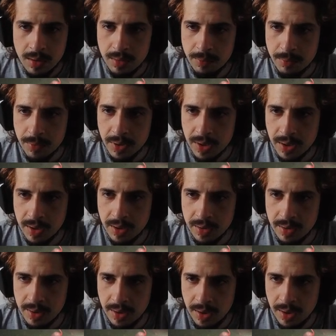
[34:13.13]
We're gonna
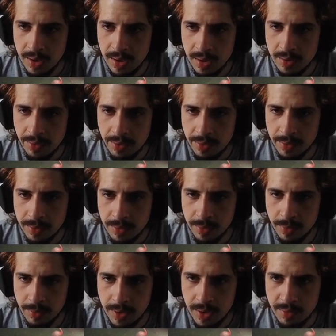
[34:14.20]
take
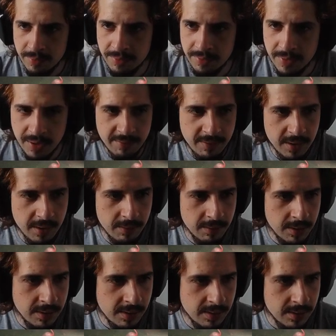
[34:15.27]
three in five
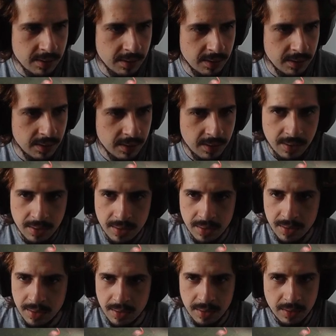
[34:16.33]
hours.
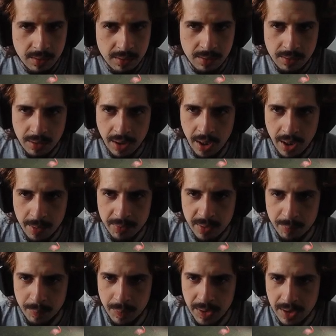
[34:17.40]

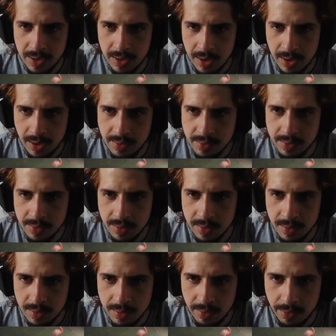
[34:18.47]
Captain Peanut Ice,
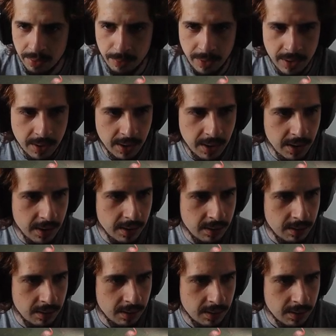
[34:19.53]
three again.
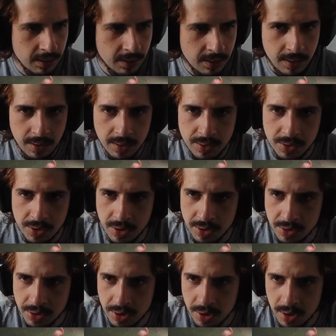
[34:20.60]
And
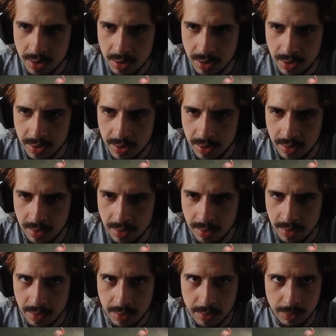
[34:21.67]
just chocolate,
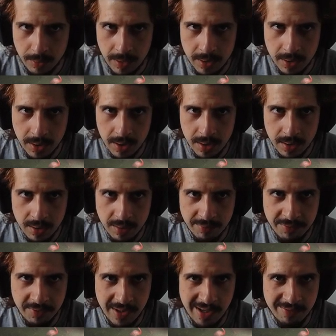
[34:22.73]
three again in
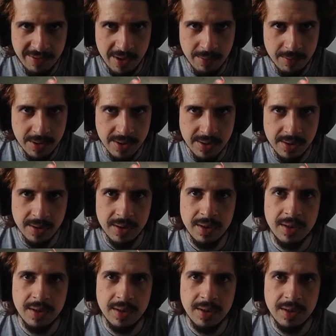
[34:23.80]
five hours.